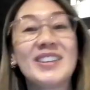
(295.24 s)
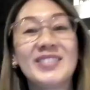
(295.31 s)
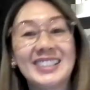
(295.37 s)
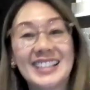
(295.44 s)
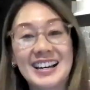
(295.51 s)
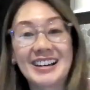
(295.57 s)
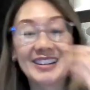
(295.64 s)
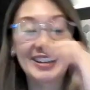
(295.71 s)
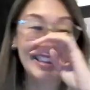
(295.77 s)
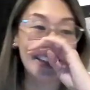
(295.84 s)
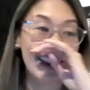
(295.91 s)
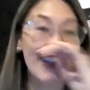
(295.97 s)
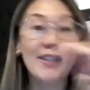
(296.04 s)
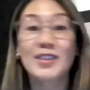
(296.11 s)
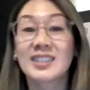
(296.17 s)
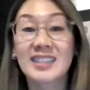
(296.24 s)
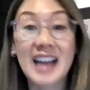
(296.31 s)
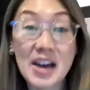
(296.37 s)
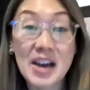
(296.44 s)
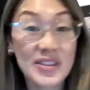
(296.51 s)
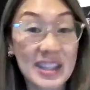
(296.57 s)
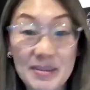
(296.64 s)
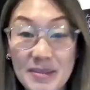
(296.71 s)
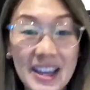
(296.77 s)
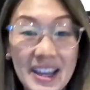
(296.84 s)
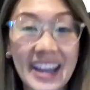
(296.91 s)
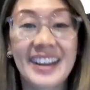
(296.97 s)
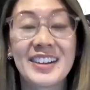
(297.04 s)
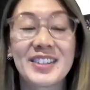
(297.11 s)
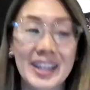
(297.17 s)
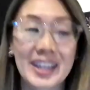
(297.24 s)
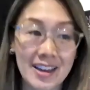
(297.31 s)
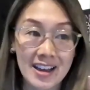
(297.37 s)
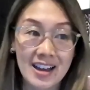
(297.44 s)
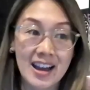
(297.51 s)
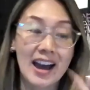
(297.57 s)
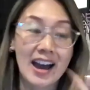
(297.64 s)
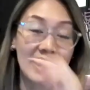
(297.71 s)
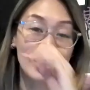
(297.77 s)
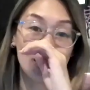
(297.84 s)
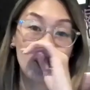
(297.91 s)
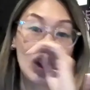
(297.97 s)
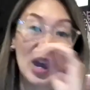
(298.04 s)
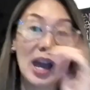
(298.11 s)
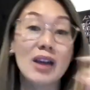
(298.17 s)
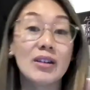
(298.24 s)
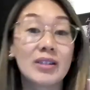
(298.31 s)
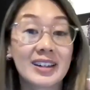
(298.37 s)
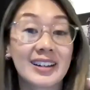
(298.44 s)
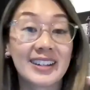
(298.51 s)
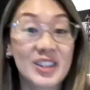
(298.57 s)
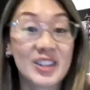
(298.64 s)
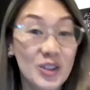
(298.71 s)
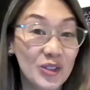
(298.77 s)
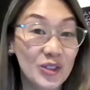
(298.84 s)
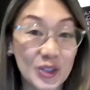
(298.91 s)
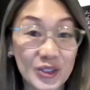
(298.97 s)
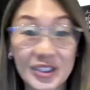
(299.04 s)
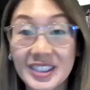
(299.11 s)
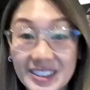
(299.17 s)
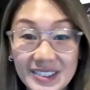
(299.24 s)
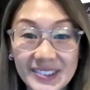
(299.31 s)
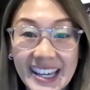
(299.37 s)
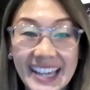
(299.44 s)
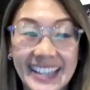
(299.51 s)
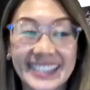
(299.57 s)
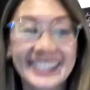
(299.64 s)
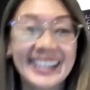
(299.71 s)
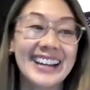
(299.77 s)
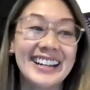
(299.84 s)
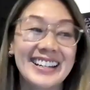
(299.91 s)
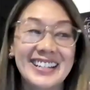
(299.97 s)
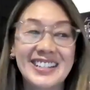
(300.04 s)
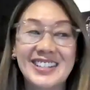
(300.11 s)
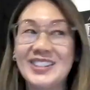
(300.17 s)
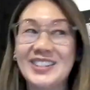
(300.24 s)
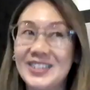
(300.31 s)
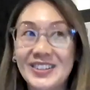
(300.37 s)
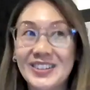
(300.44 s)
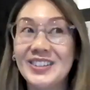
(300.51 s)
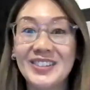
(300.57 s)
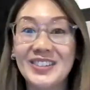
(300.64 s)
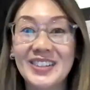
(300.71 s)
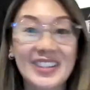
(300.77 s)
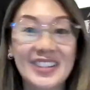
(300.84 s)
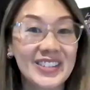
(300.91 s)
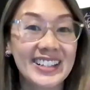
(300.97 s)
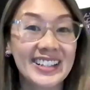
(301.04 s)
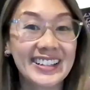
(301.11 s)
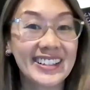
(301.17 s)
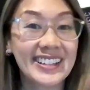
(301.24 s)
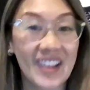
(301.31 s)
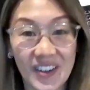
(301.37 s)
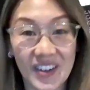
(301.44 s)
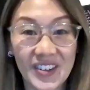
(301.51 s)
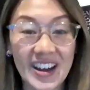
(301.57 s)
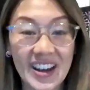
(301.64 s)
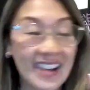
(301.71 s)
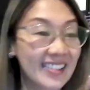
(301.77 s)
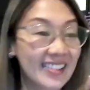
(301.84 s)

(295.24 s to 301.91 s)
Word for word: made me laugh like i was laughing in my head i was like are you eh, are you for real do you even know